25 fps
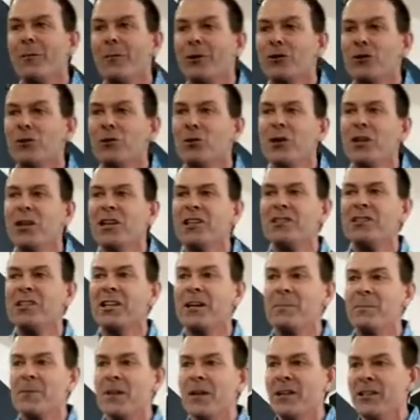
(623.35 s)
mid-20s
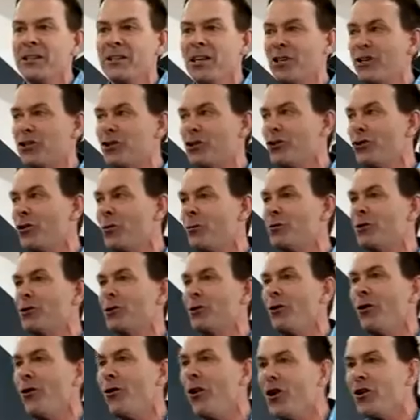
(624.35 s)
to teach scripture
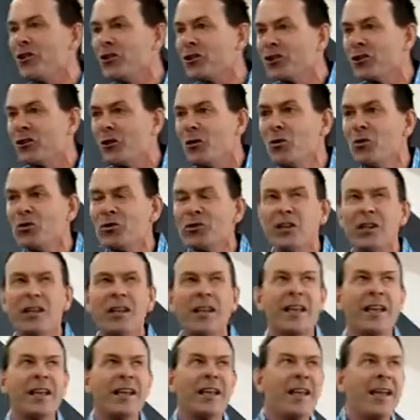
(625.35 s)
in high schools
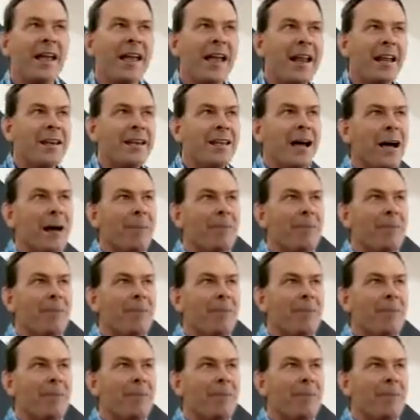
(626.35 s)
and do